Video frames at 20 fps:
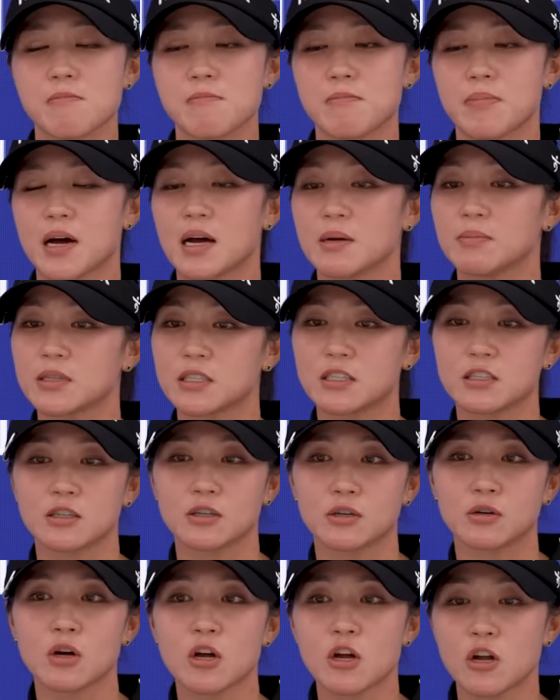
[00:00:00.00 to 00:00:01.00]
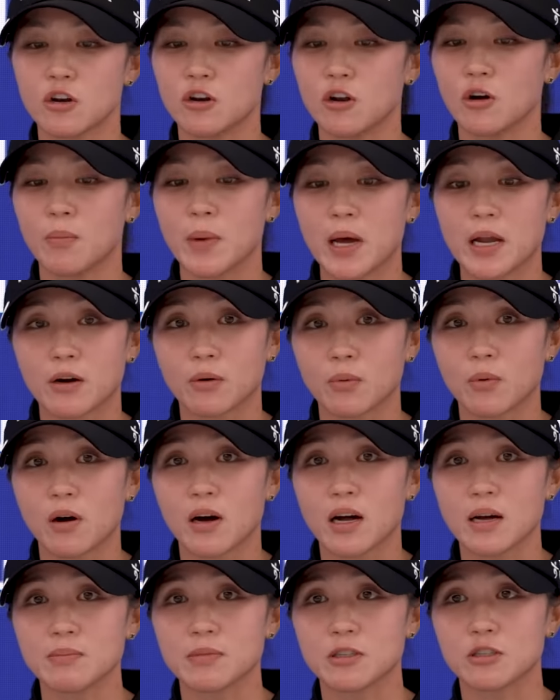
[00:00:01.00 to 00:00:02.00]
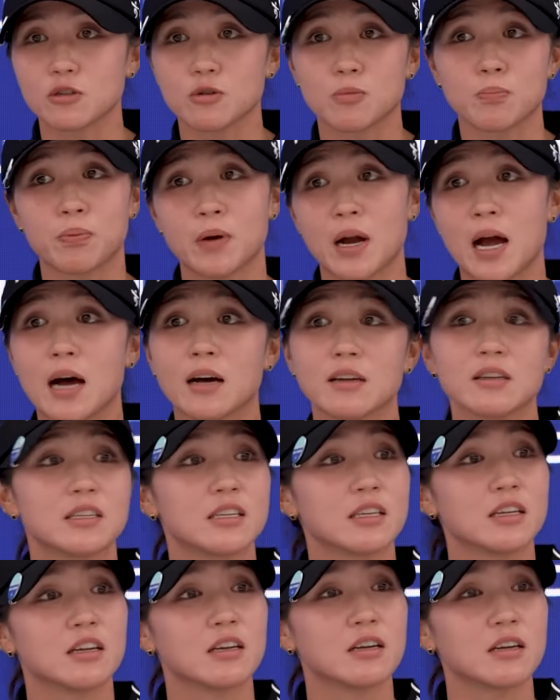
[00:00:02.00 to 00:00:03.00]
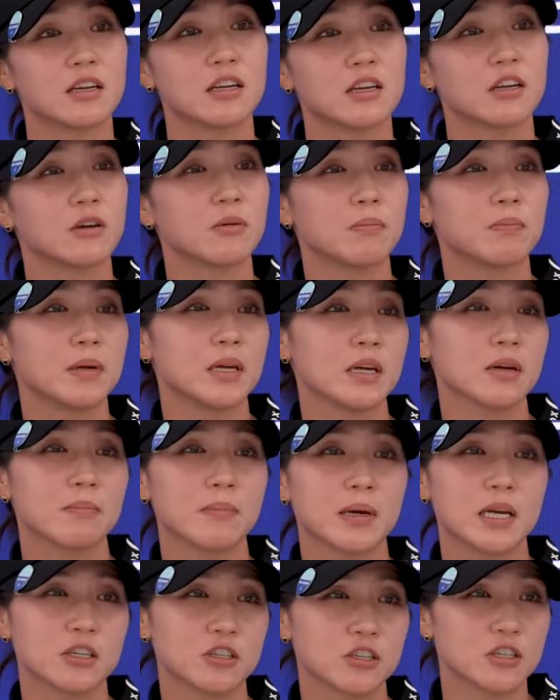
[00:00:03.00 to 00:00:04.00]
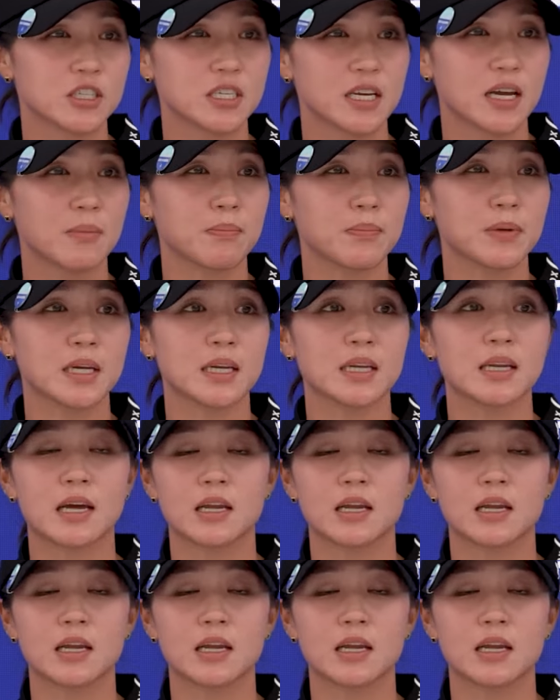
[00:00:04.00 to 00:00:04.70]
But I'm still, no matter what, I'm so proud to, you know, be a major champion.